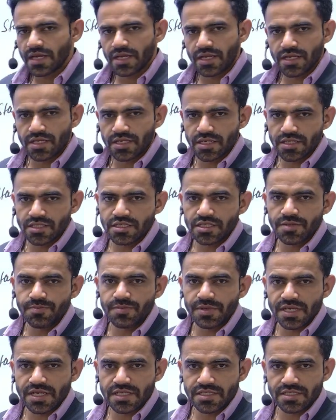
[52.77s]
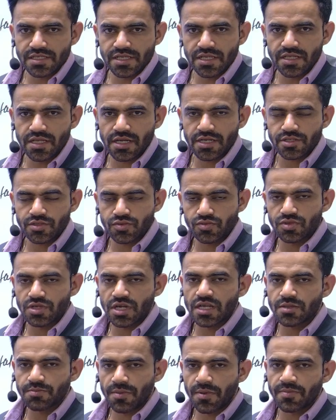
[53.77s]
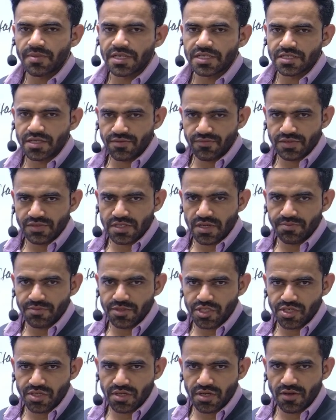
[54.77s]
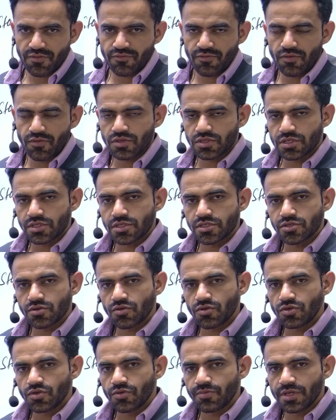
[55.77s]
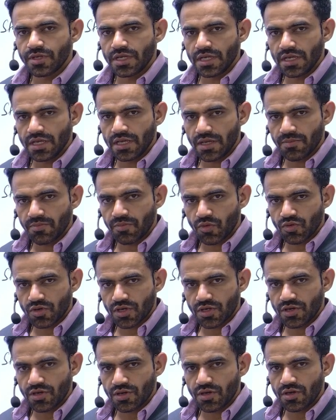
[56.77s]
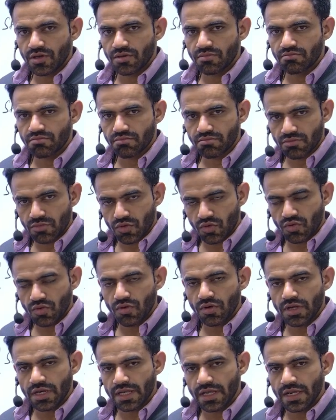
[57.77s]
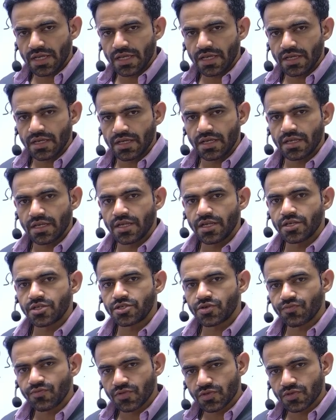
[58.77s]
in GPSC, that is Gujarat Public Service Commission, of course, it is going to be important not only in interview